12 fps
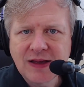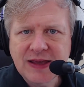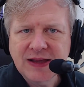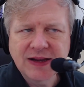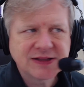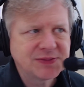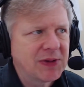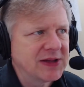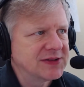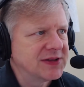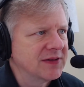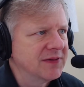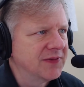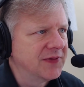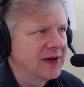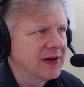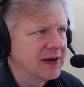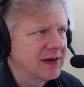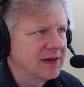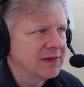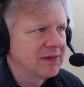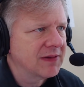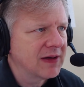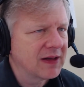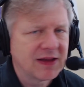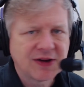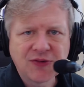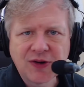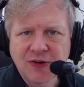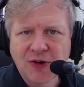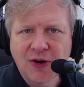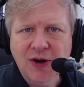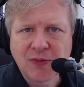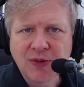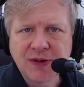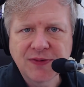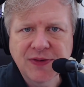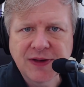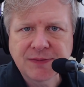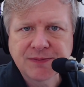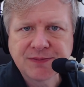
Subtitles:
inexpensive electric car. What do you think?